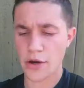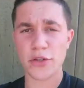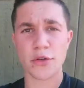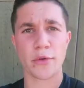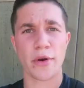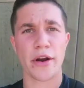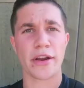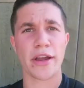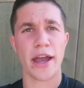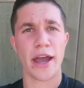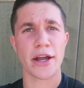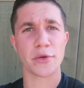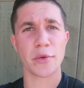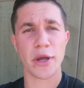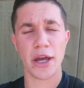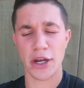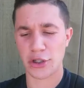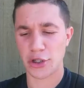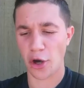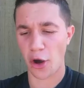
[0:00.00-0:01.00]
Here's a rare catch.
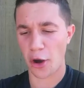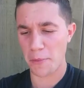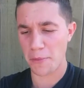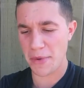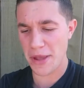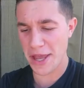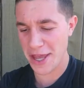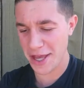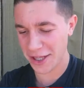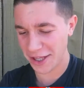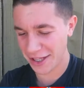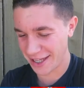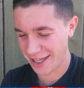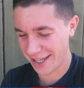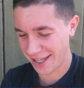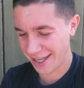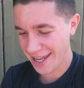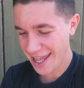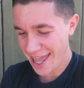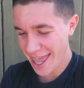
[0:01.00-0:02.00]
We got a
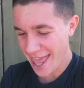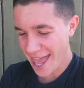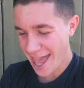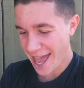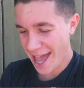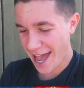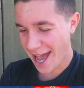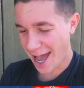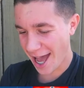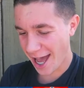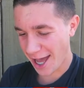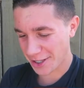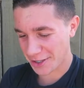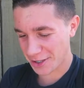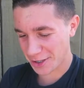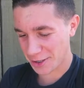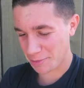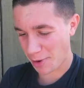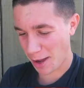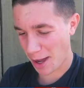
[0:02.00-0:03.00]
Charmeleon
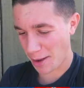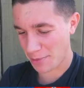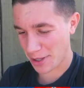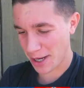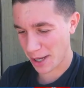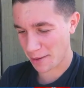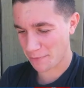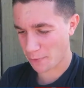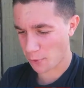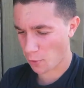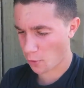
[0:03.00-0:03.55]
just popping up